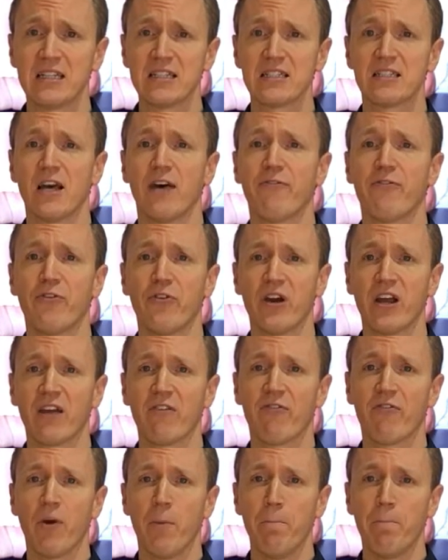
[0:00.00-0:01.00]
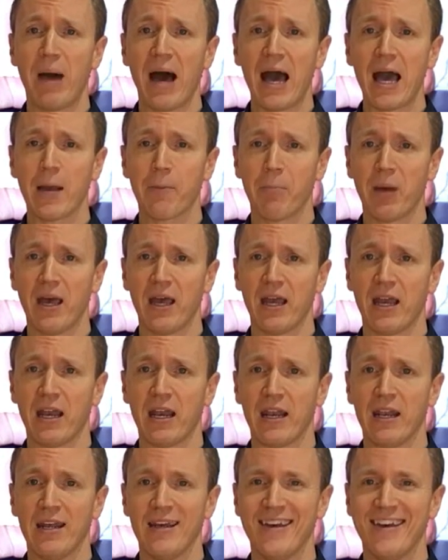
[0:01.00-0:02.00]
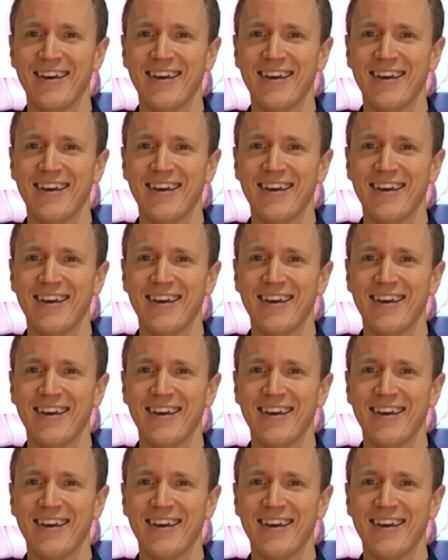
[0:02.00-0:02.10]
suffering from back pain?